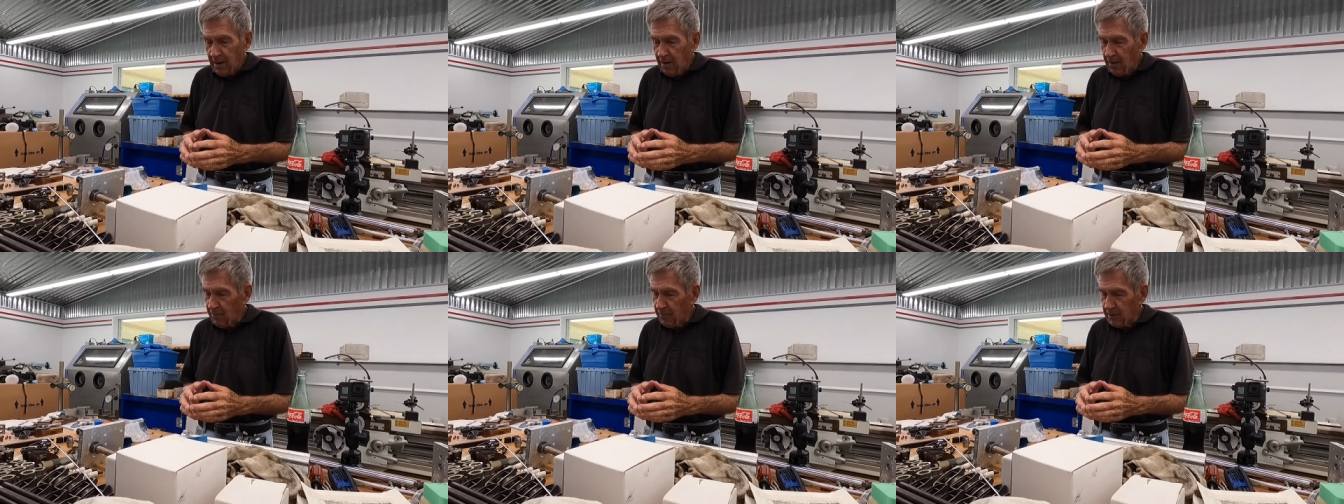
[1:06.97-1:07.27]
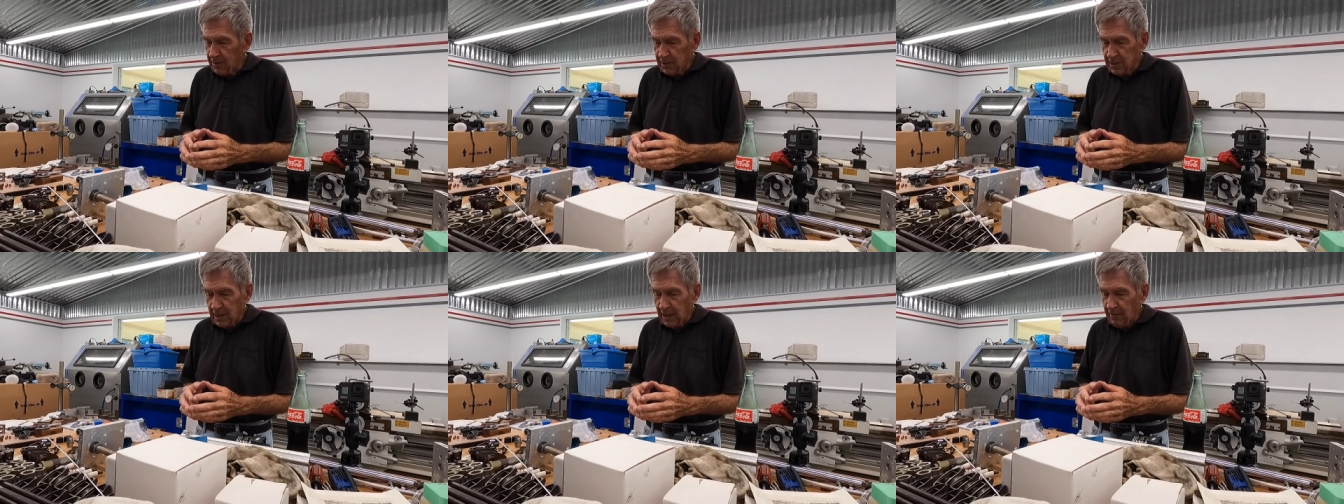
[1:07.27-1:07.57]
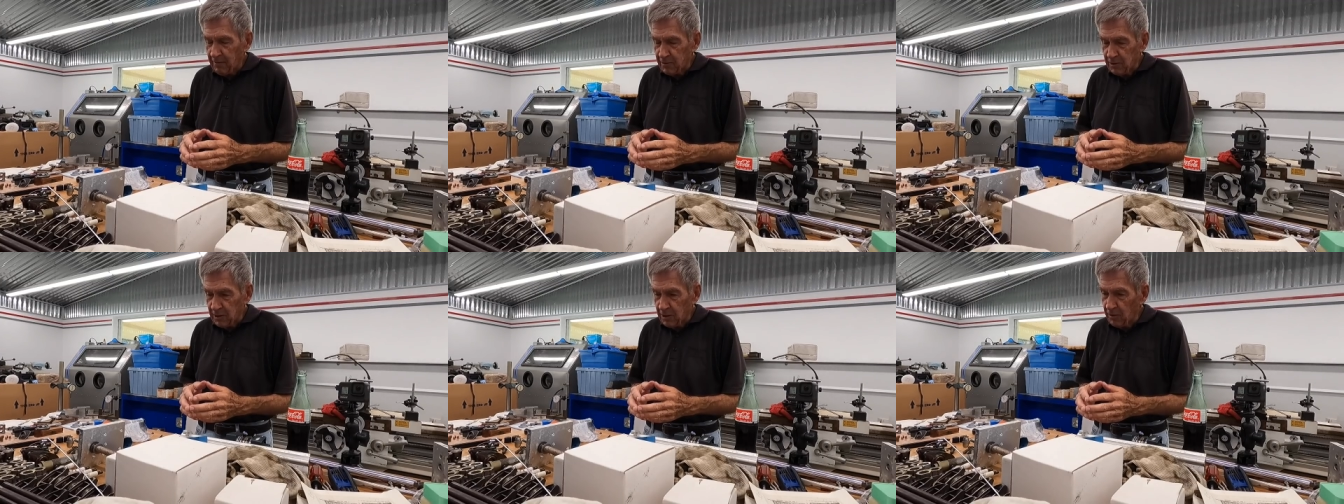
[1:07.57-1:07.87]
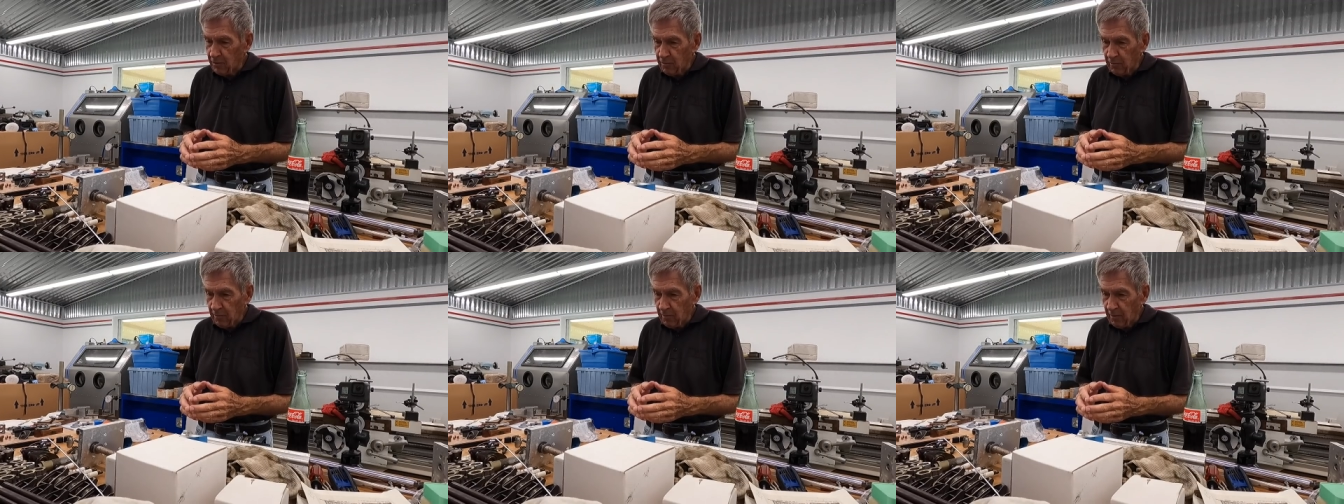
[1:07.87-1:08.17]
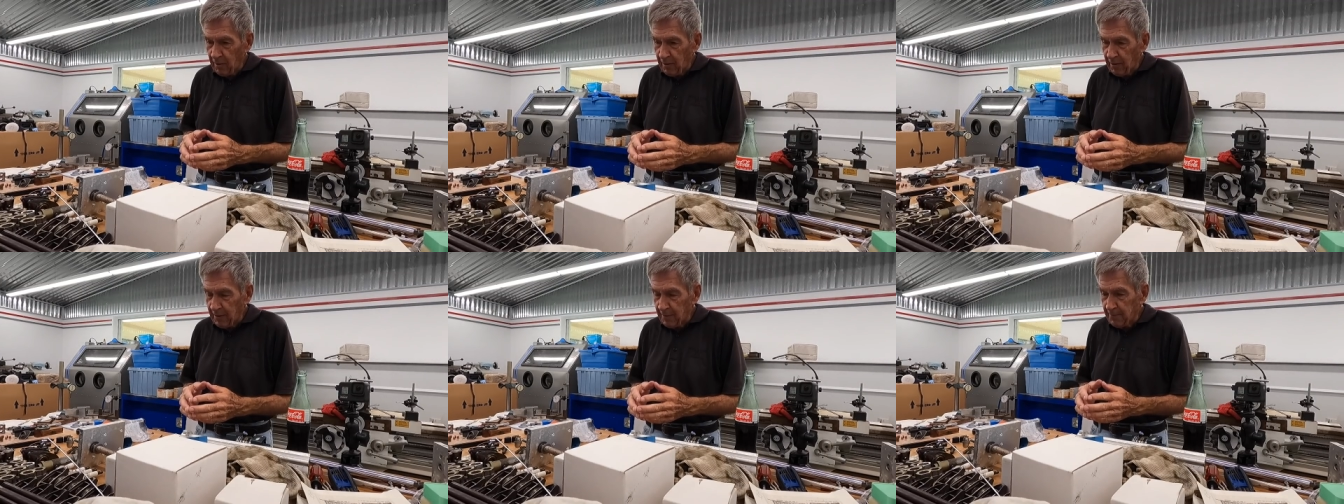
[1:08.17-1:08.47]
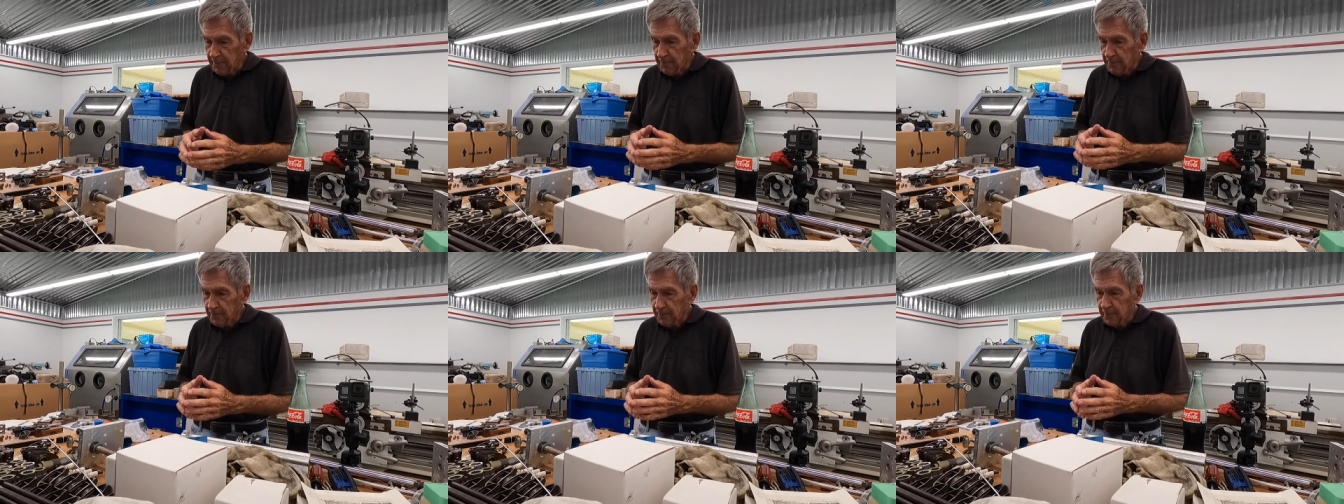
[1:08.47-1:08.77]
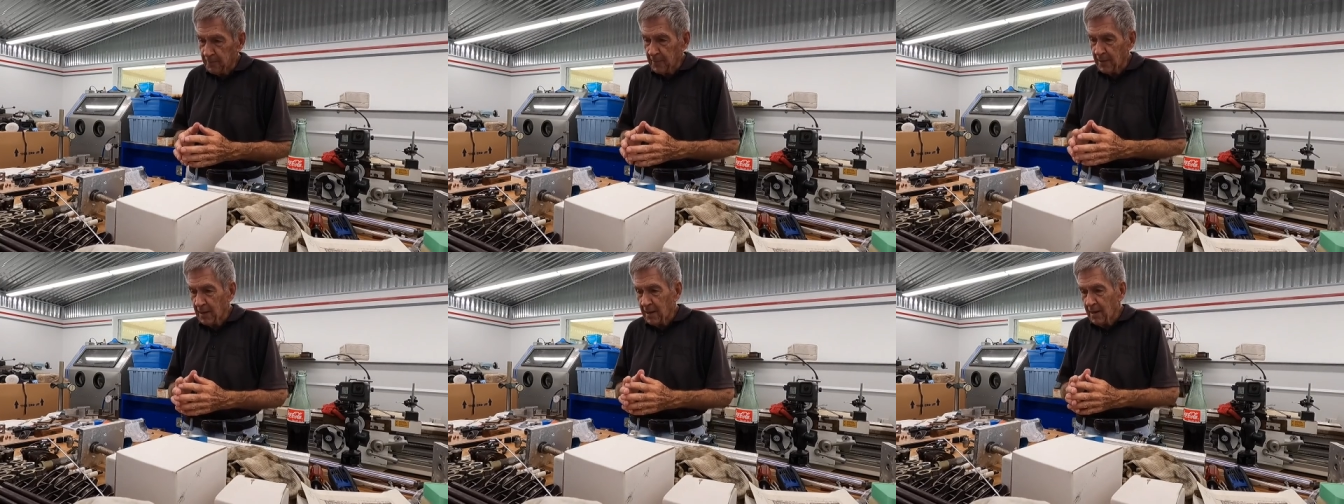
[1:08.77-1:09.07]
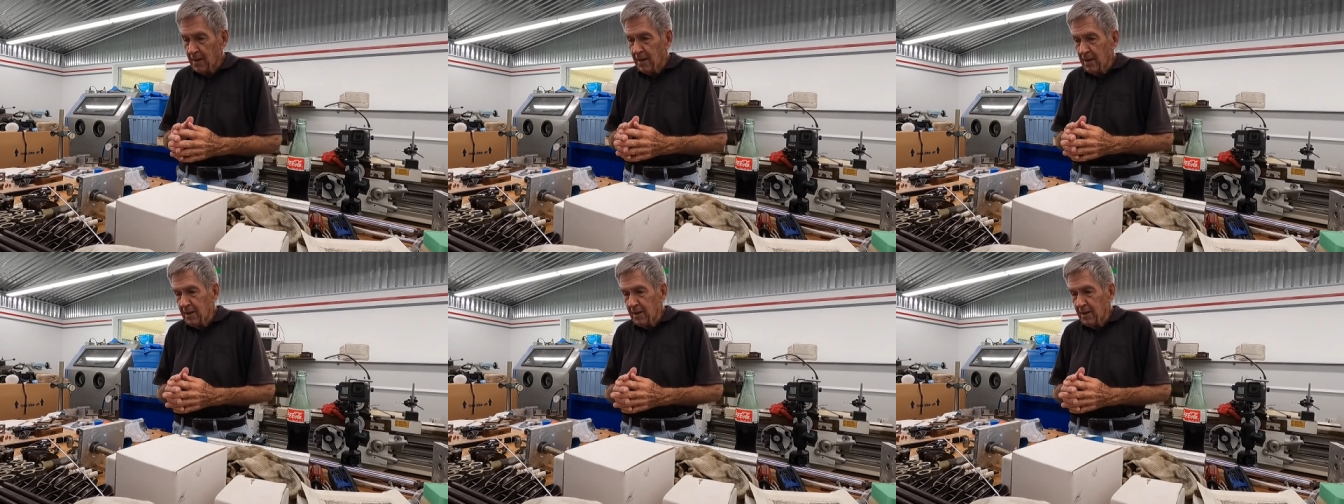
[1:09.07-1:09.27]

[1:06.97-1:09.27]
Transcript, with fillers: Oh, this guy was the guru on it.